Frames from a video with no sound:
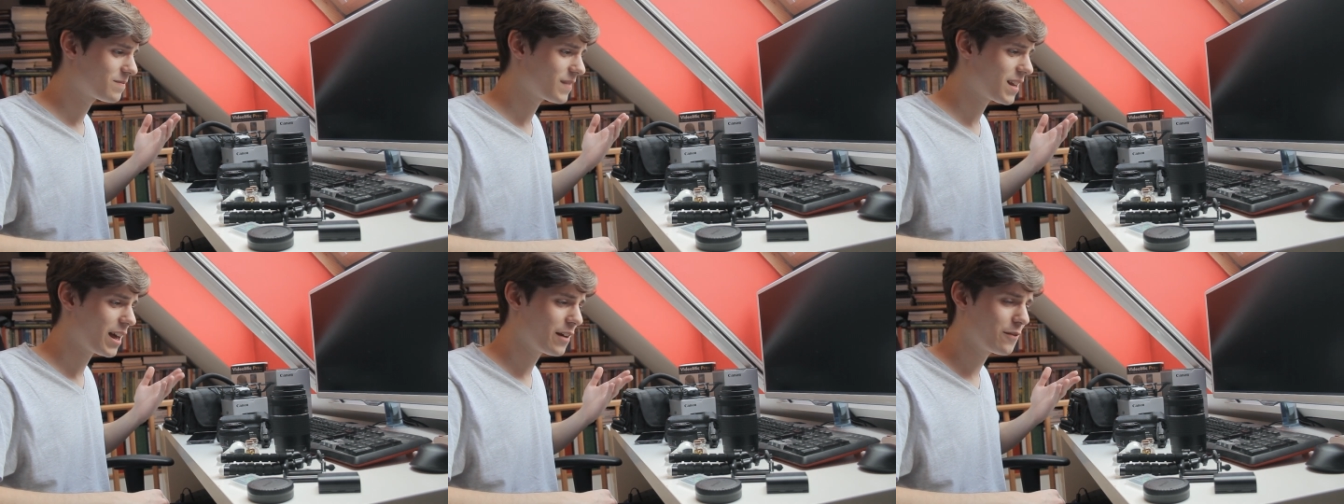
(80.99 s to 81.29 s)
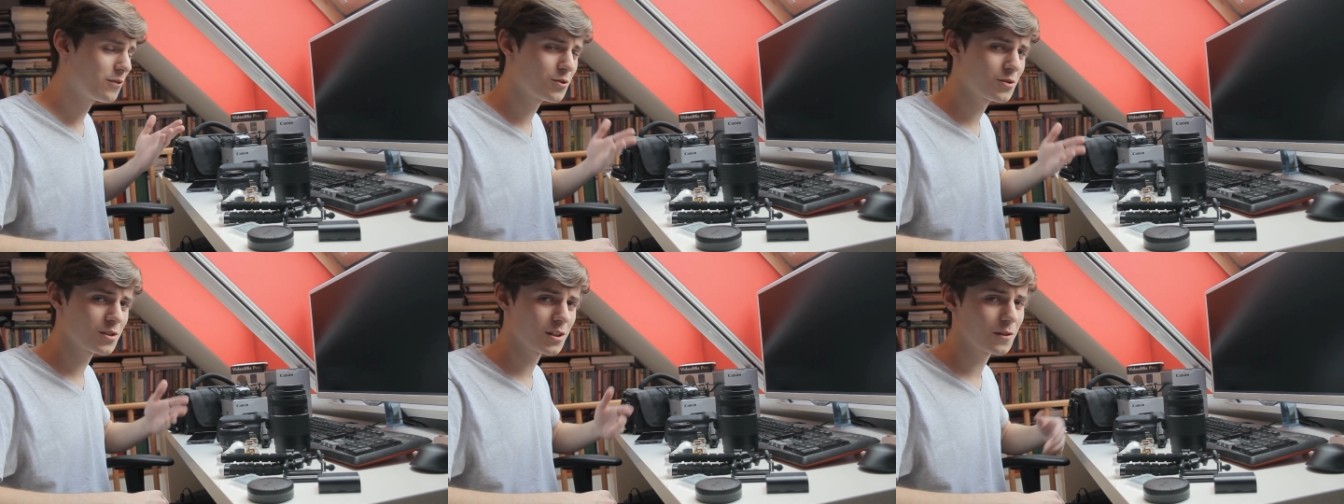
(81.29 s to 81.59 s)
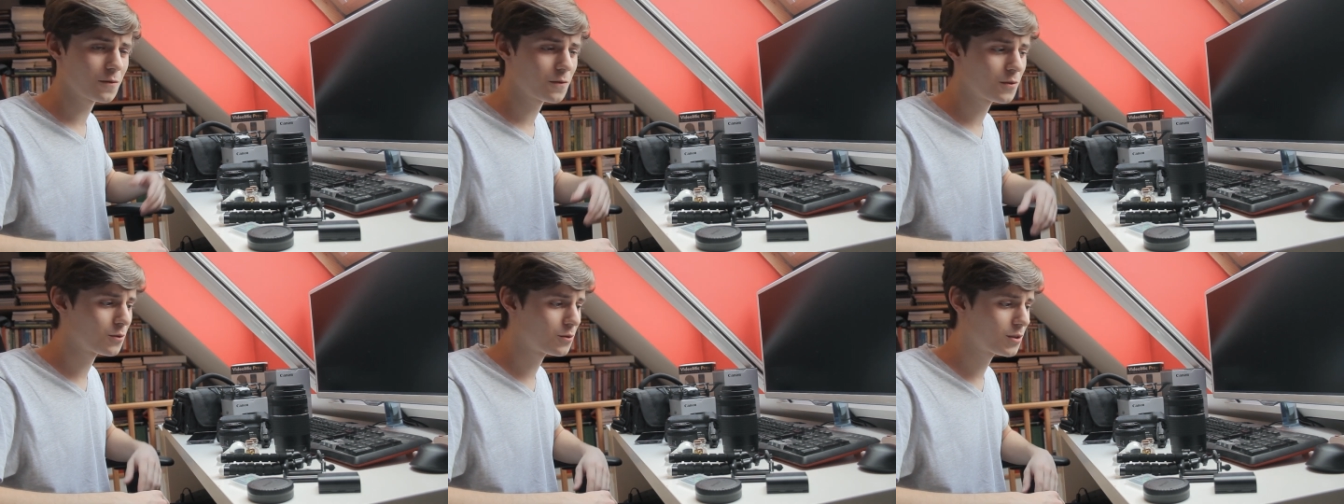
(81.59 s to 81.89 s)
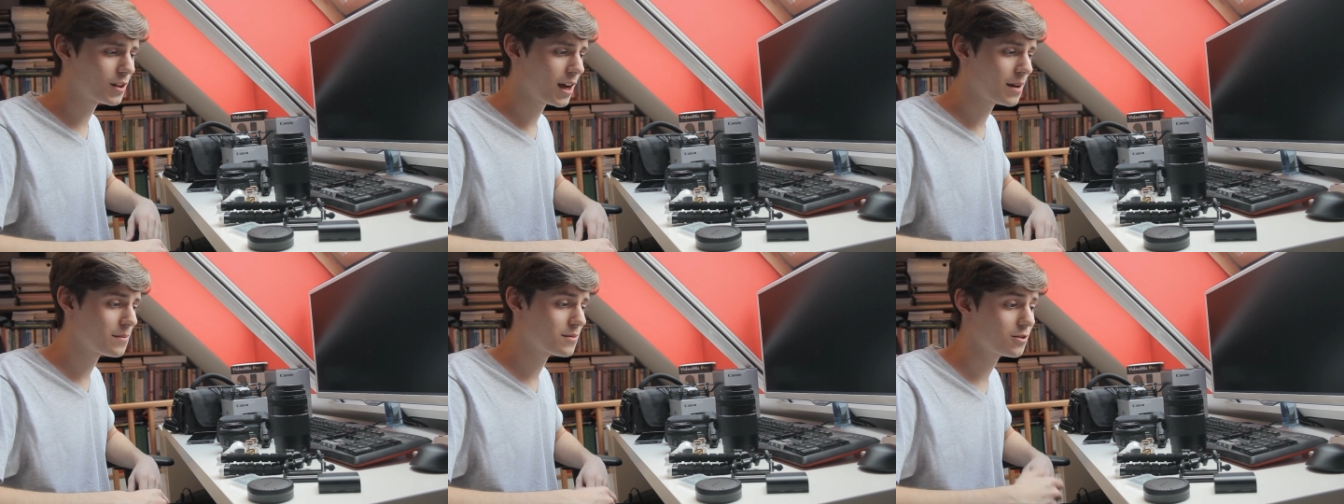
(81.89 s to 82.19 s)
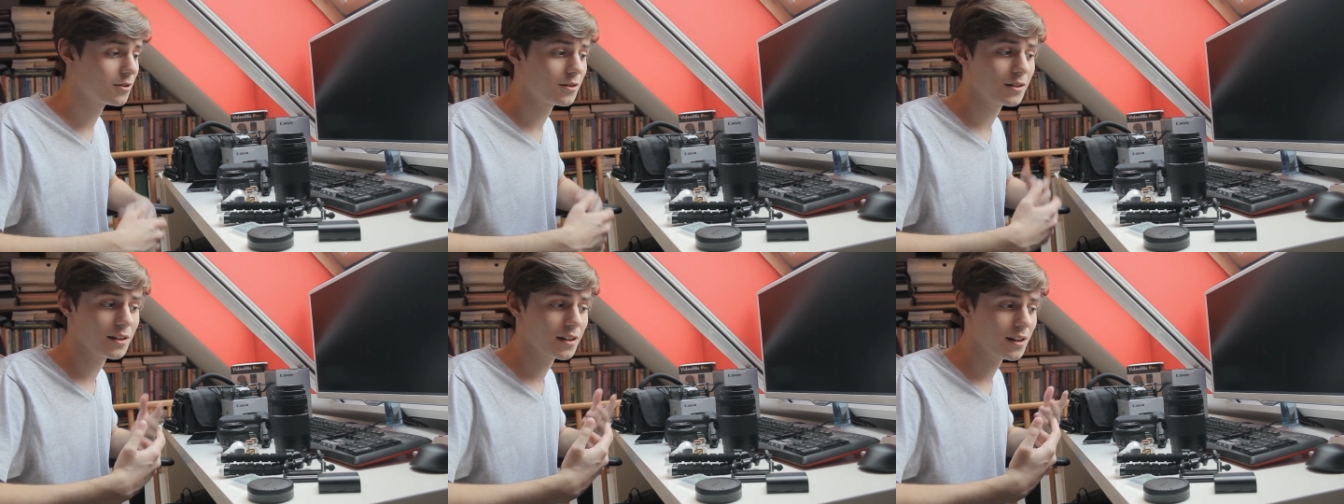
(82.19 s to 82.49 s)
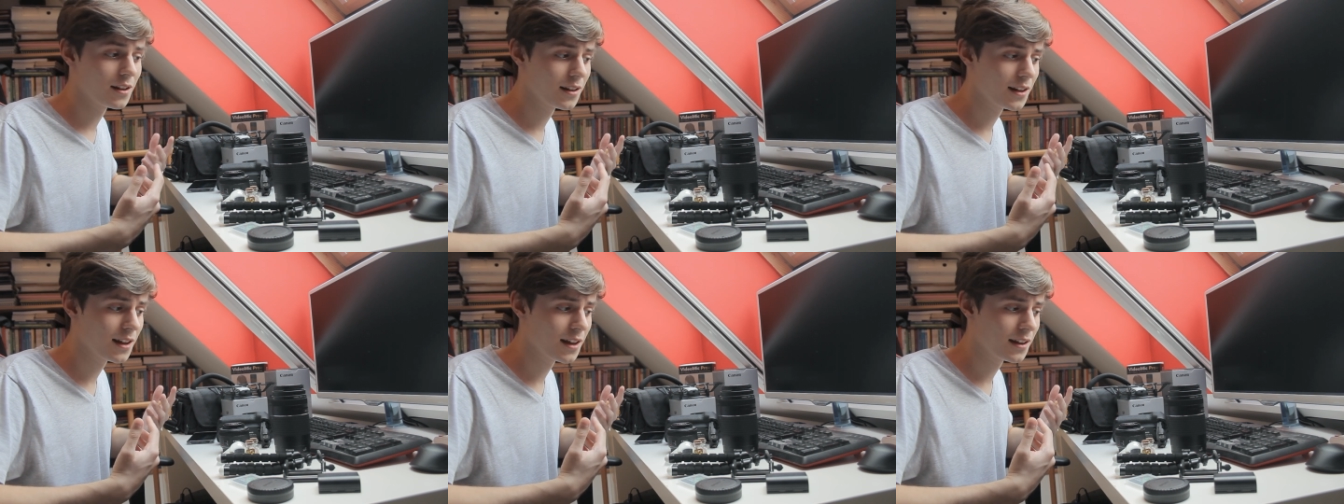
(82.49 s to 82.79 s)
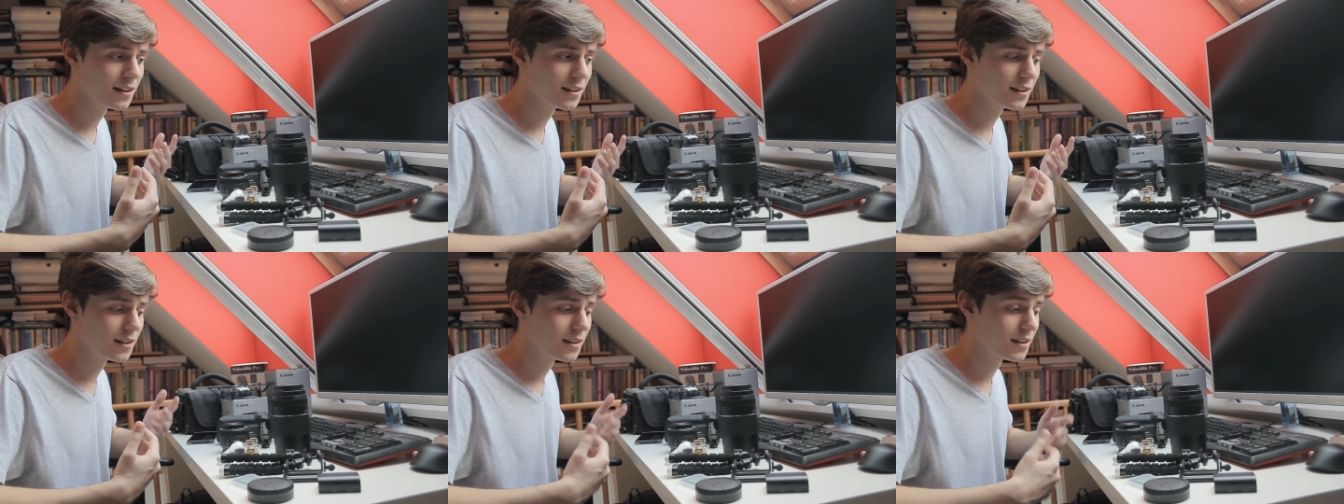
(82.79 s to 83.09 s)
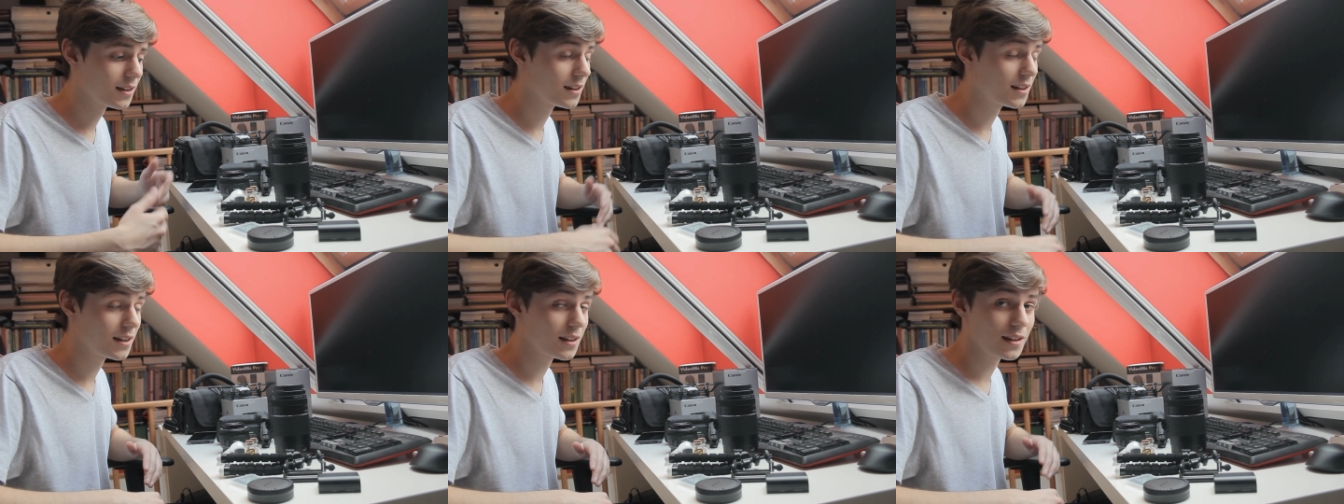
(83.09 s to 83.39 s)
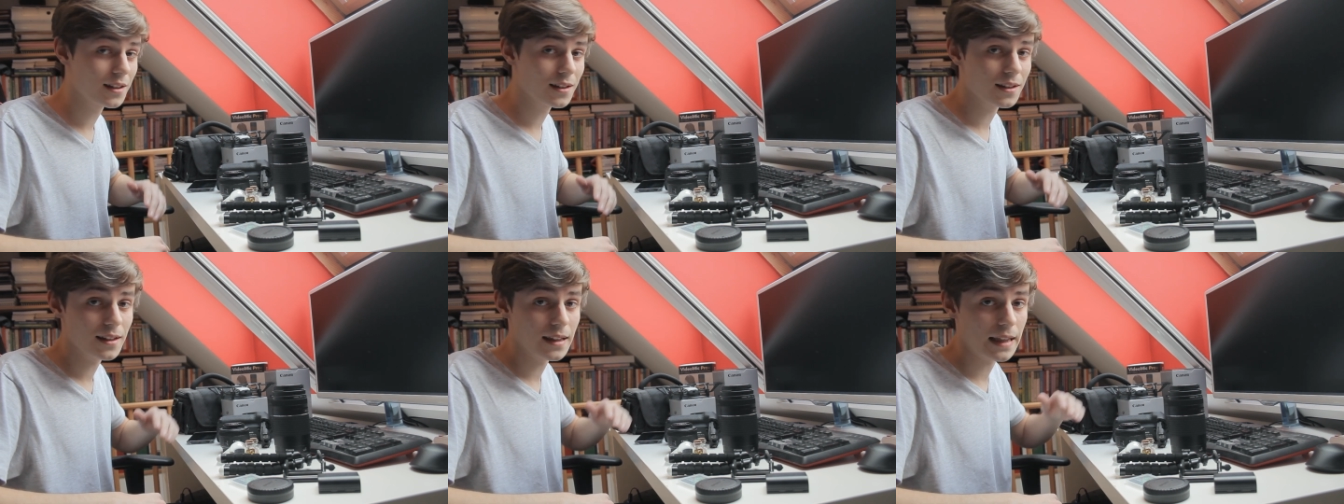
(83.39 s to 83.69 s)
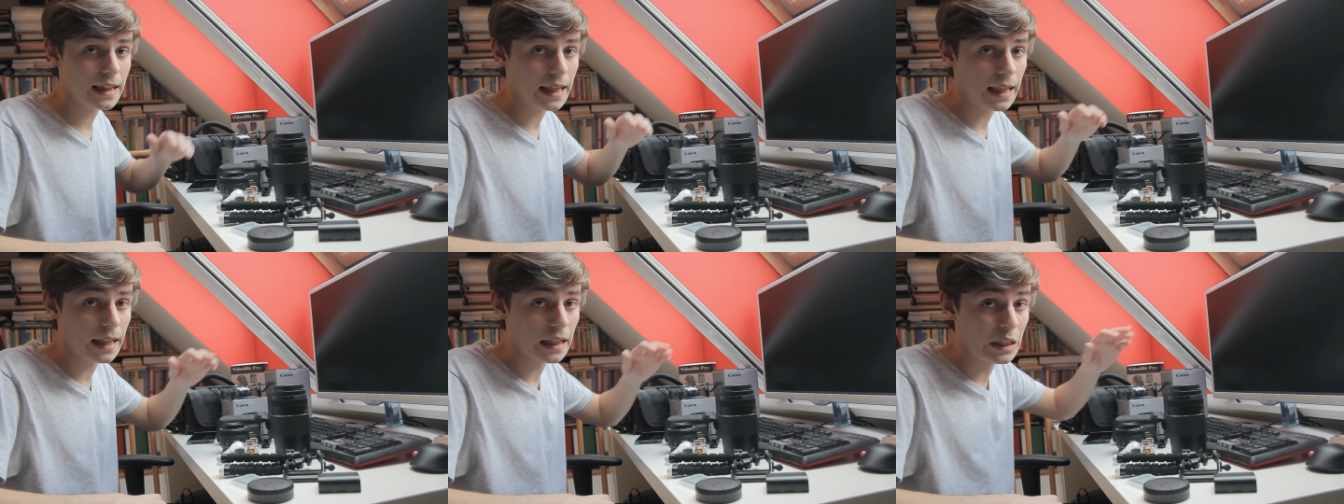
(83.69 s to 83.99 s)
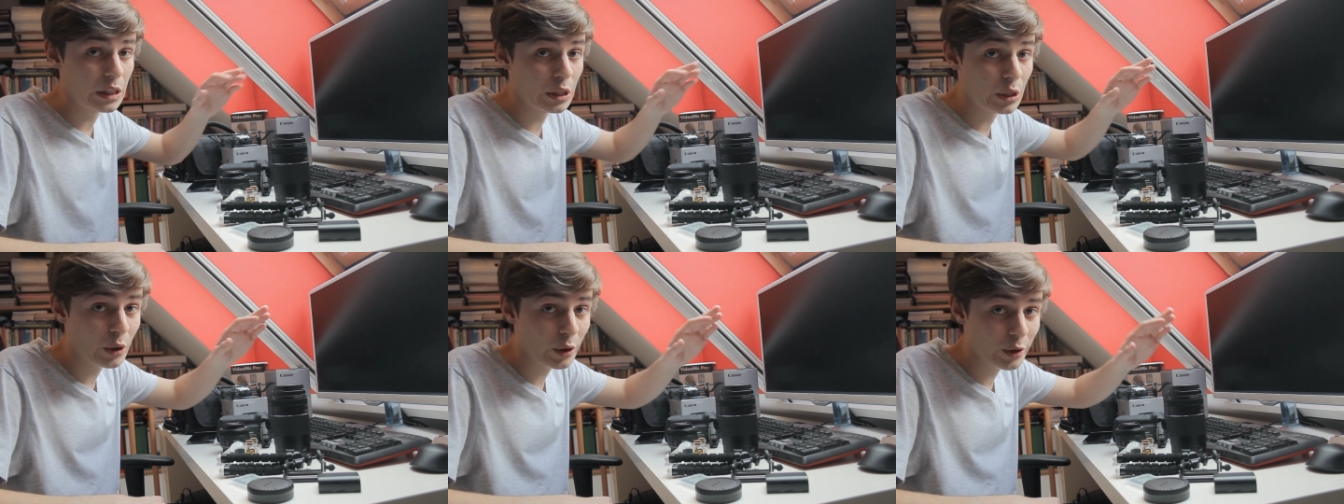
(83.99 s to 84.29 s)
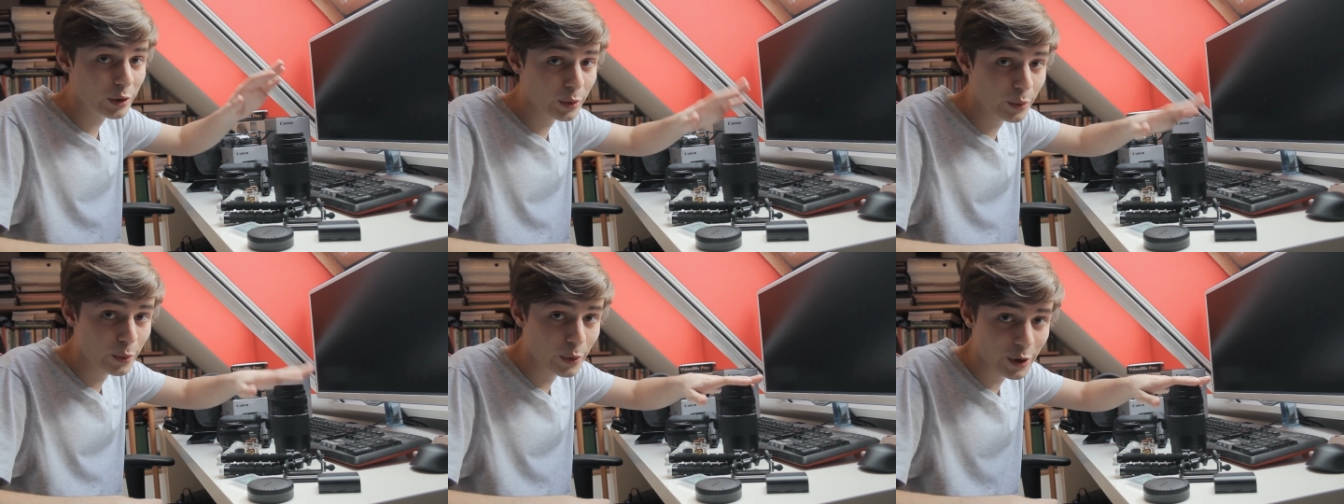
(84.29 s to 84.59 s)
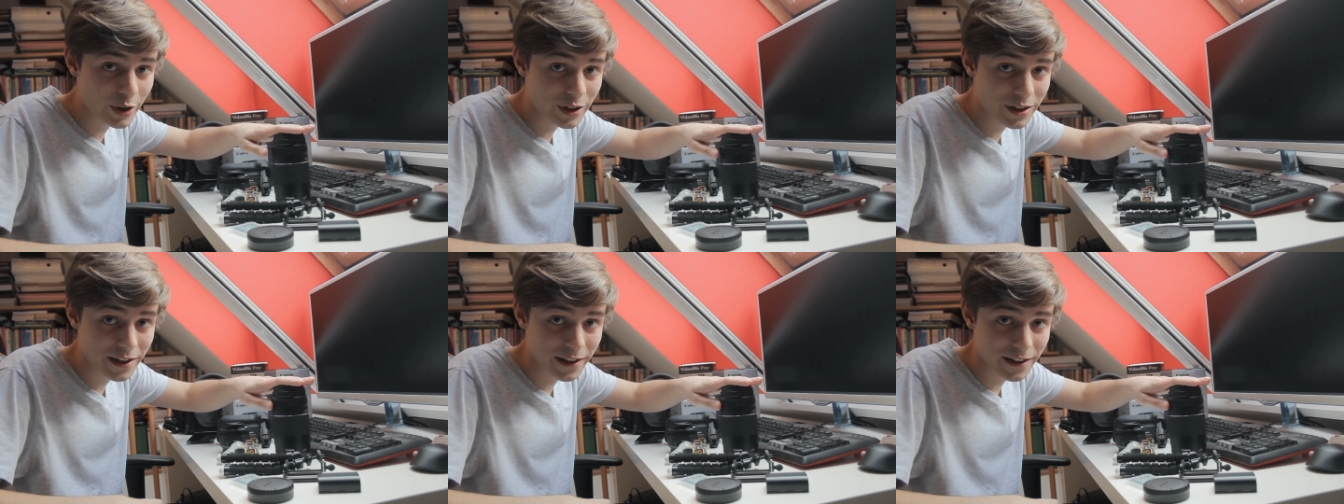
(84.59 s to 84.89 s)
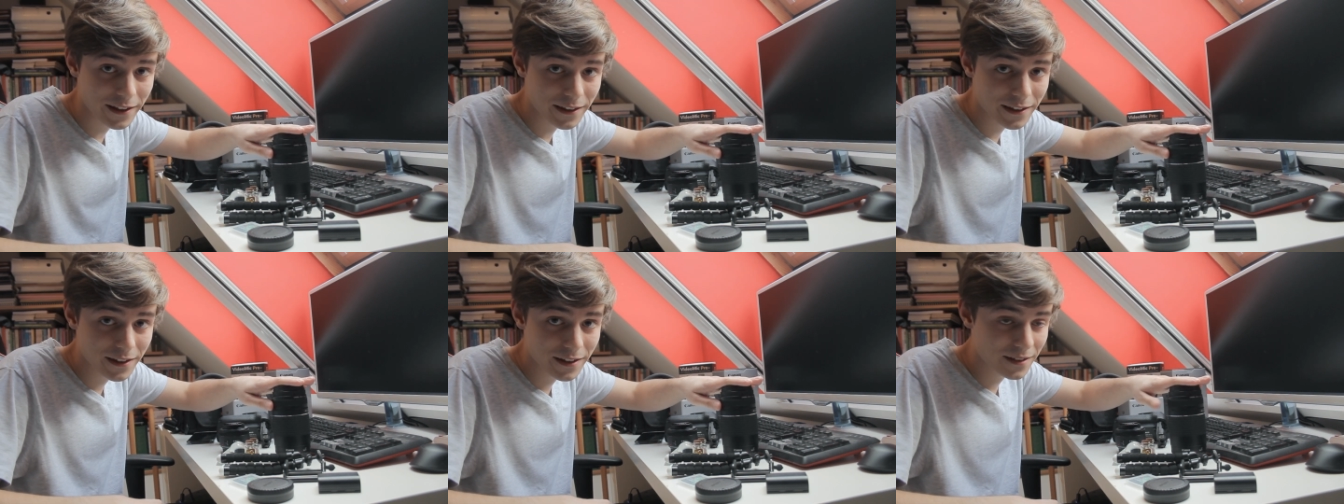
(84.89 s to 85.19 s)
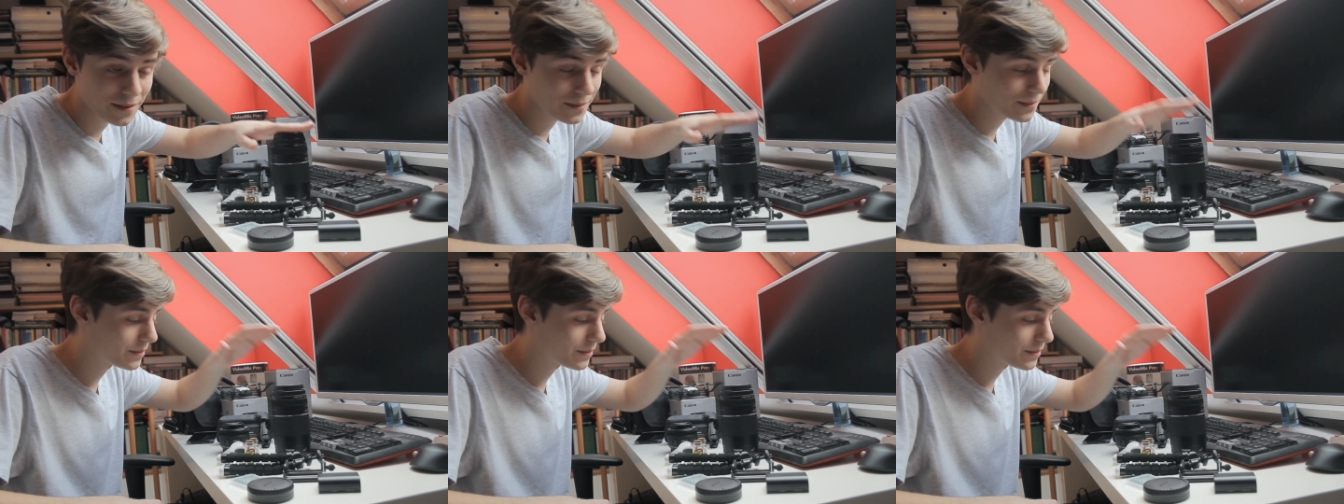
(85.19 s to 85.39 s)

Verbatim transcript: I've used it few times other than that not worth it